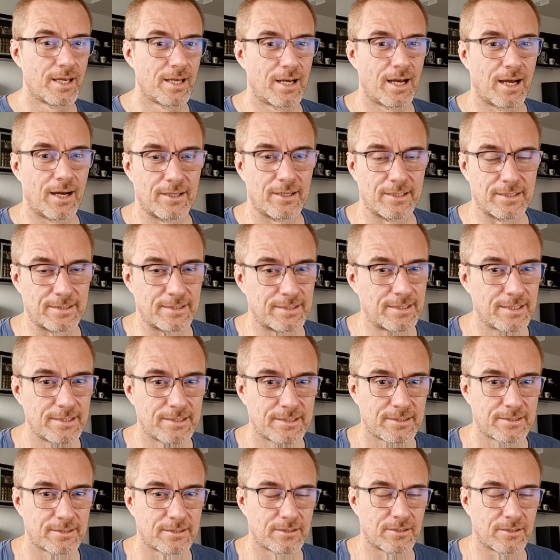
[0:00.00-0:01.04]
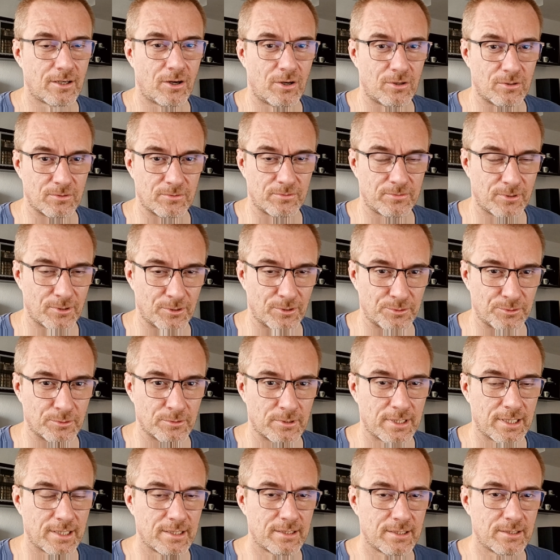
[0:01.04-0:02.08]
that's all for
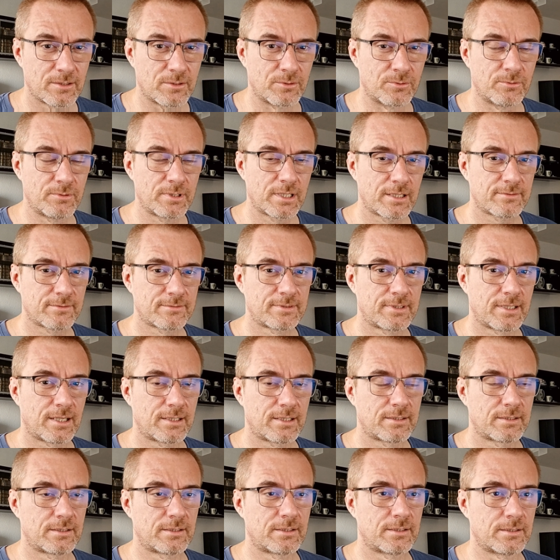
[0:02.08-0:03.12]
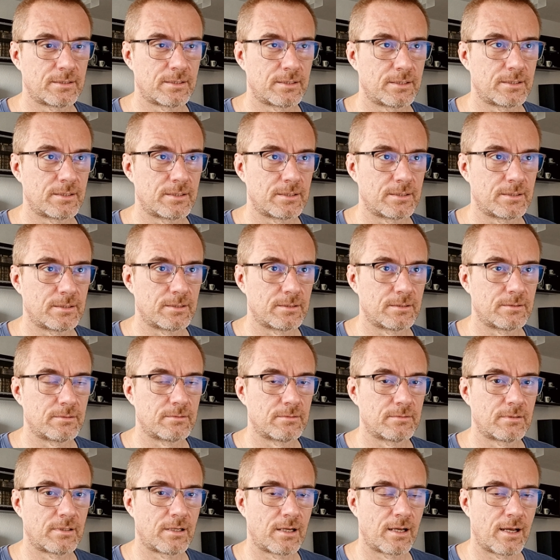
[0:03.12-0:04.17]
today. We have done
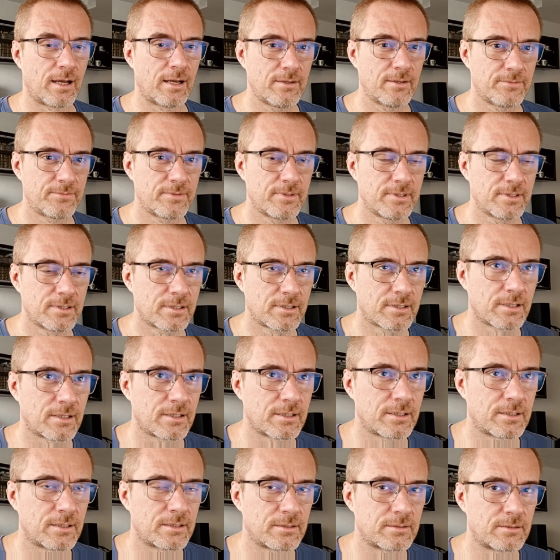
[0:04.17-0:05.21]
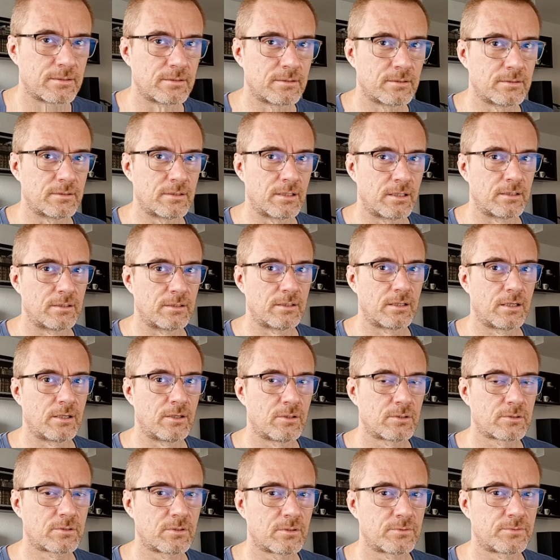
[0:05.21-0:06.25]
I think a lot
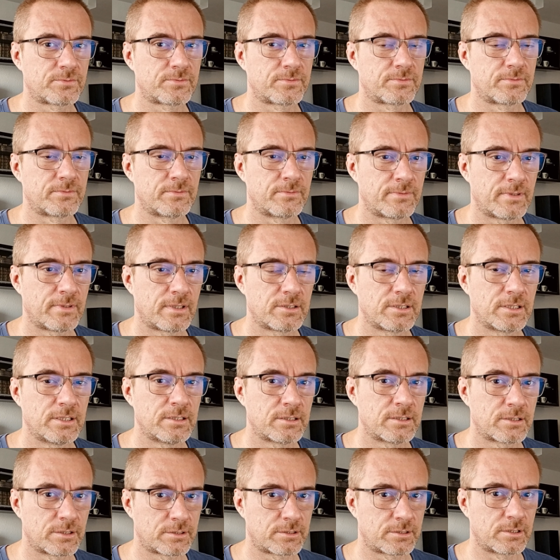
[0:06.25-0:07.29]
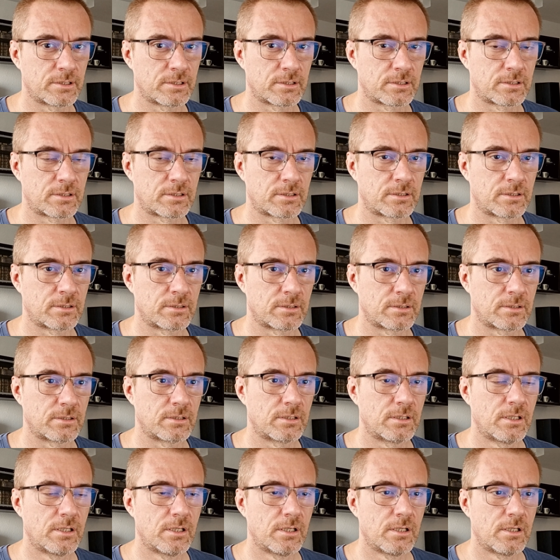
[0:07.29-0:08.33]
of very interesting
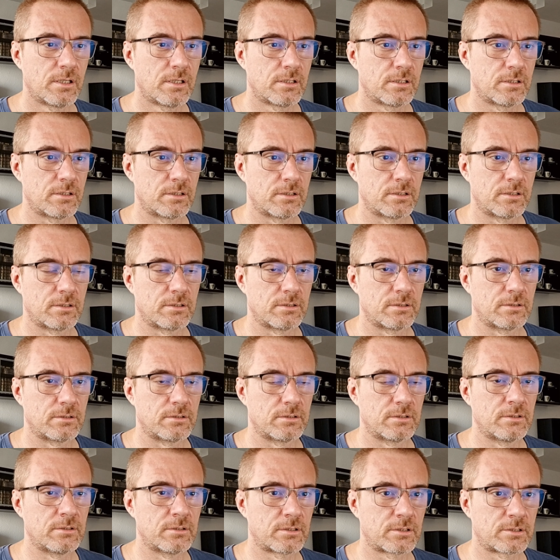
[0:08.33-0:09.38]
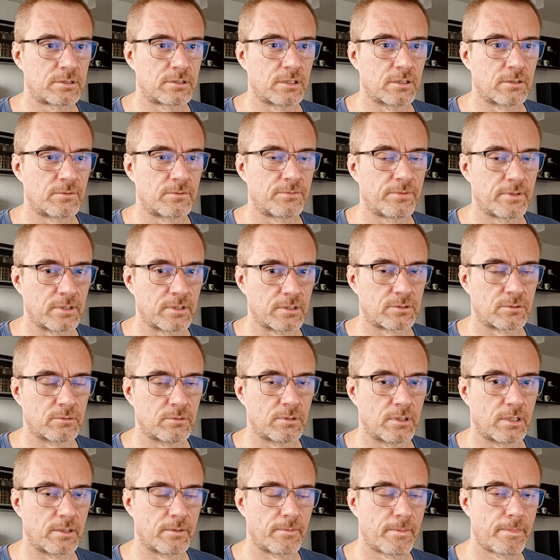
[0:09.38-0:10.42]
things
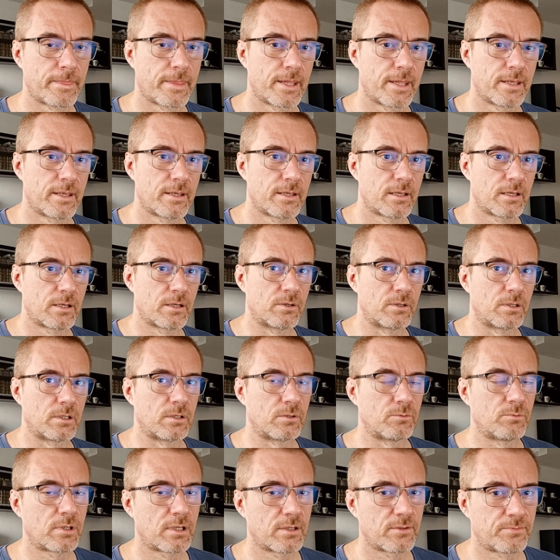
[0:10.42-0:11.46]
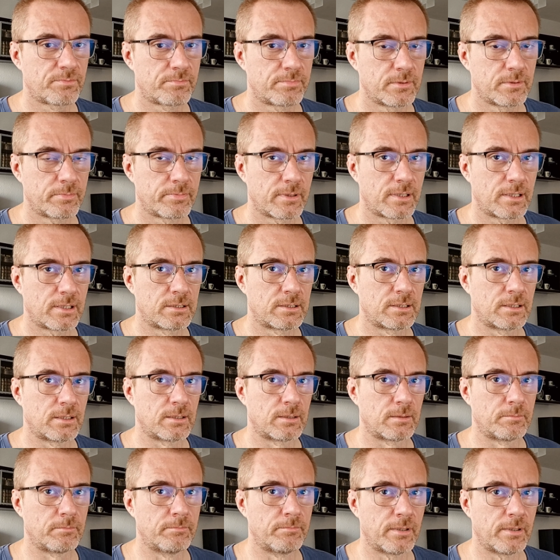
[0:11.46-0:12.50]
today. We have prepared
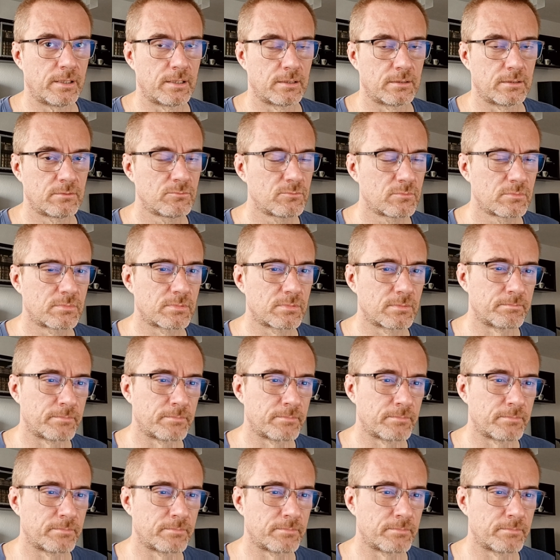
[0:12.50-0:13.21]
base